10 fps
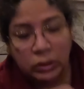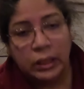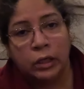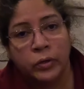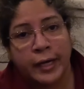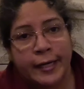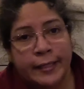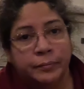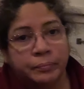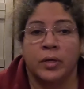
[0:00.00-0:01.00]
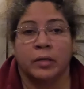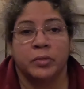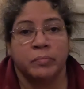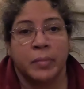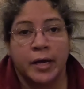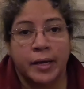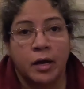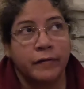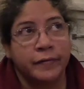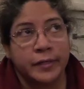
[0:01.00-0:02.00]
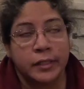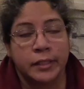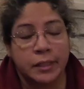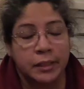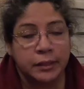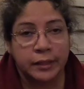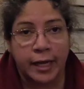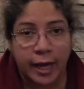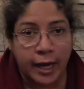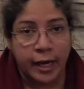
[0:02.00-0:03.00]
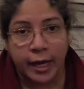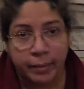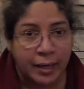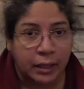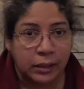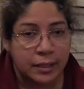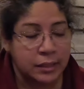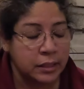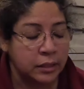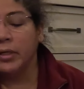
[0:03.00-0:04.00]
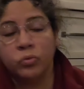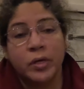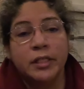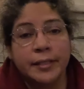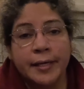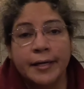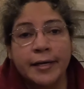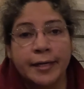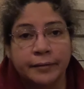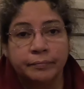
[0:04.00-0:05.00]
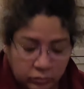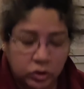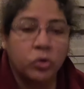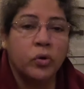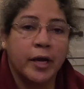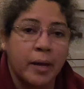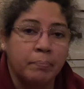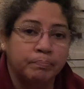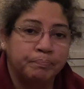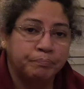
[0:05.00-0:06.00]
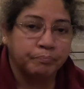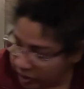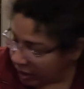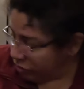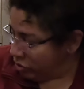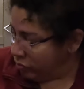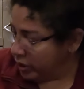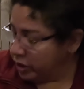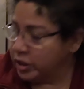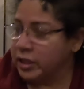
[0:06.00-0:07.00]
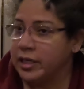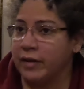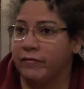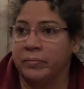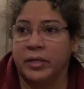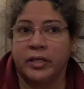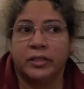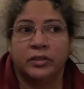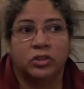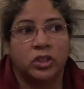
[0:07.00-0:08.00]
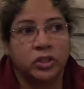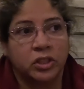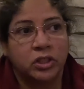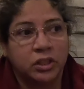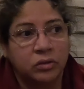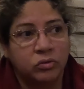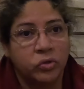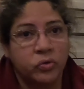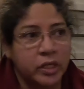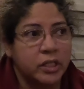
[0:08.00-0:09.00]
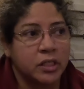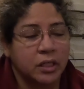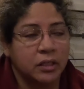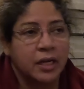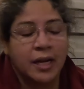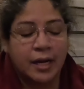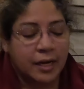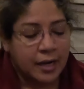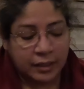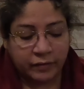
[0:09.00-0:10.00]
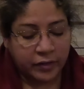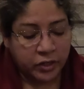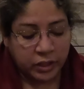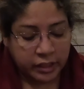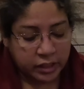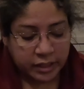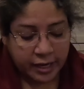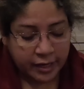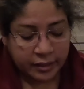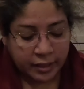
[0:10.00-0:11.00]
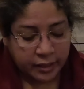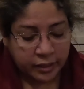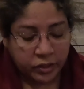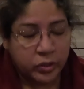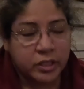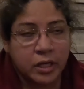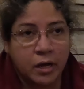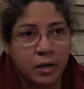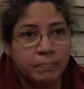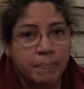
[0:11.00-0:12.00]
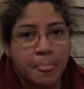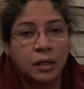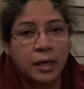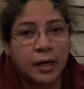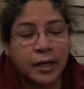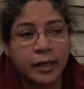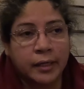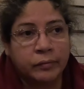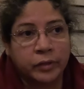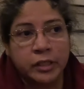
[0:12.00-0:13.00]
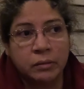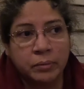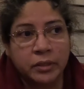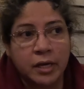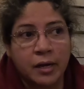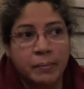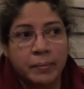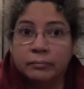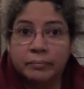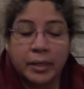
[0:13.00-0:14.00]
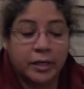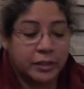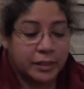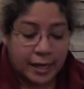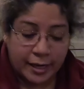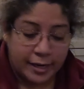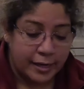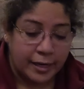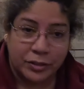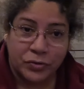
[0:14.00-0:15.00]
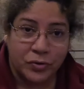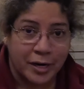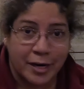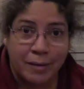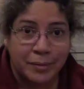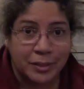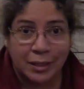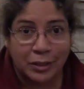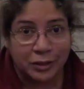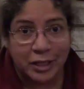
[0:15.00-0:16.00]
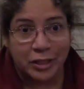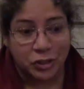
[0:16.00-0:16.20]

Hello again. Welcome to my office, aka my closet. It's Wednesday night, 2 a.m. I don't know what it's going to take for me to do this, and at the very least take the Unisom at a reasonable time, because taking it at 2 a.m. is a little nuts.